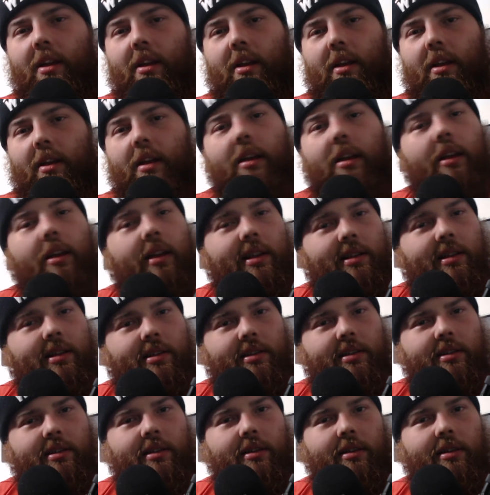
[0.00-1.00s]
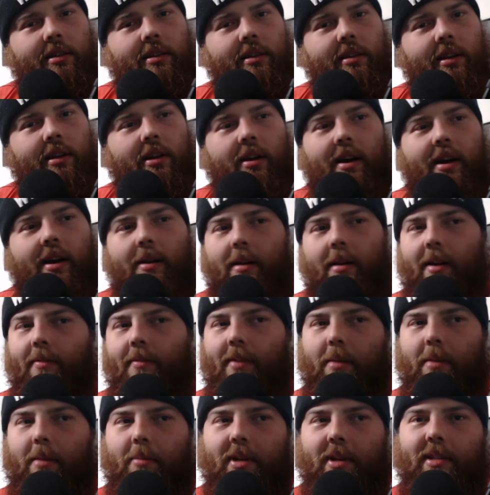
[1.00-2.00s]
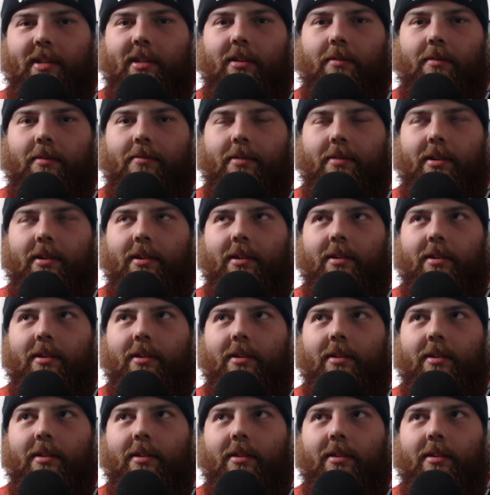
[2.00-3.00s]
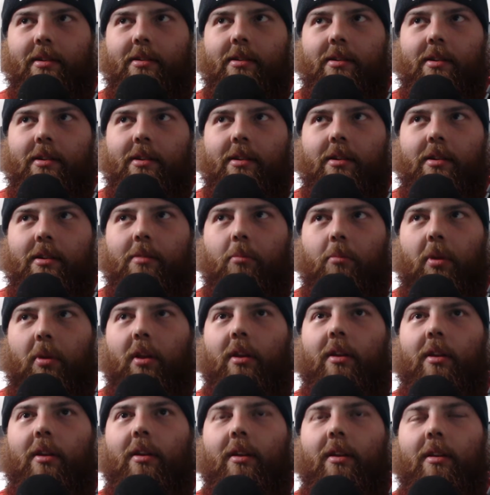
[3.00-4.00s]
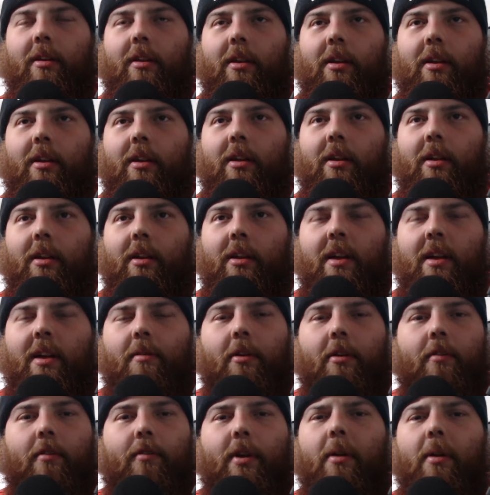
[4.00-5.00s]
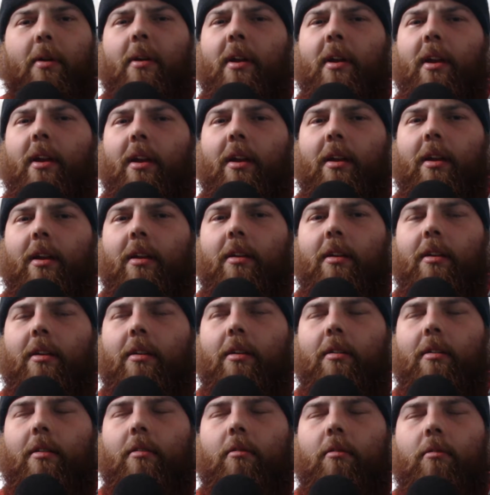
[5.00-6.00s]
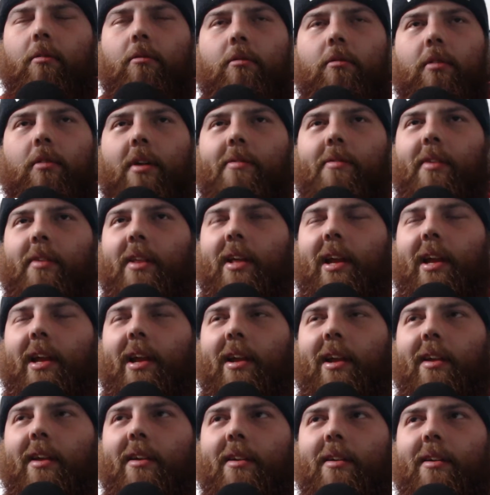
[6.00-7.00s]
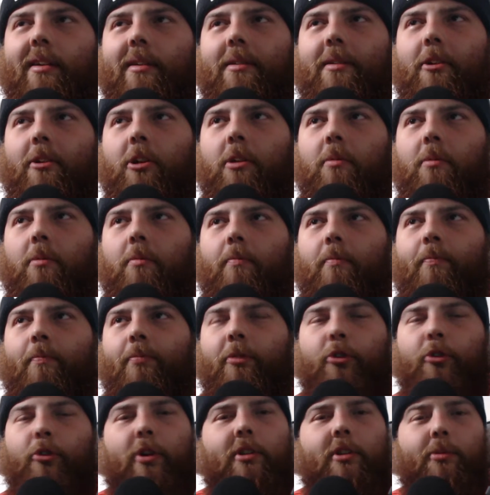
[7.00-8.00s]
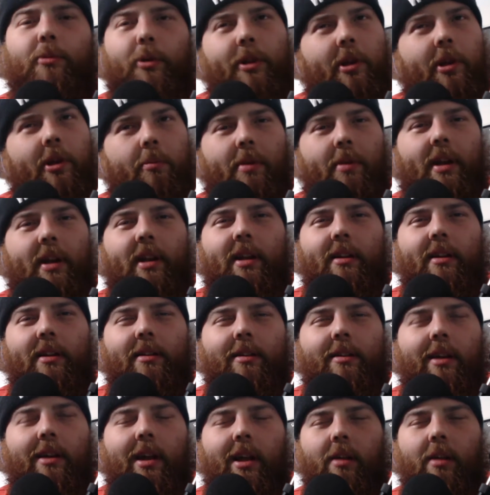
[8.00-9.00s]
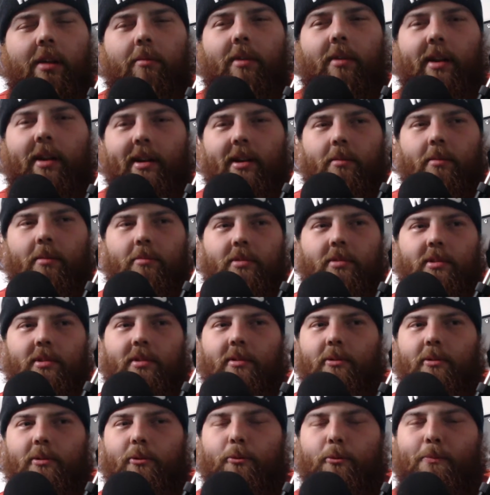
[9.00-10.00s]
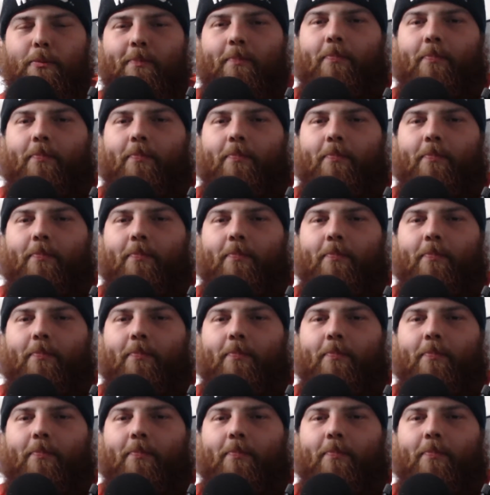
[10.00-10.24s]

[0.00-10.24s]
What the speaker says: is, you know, I find myself having a very, I feel like, trustworthy opinion when it comes to,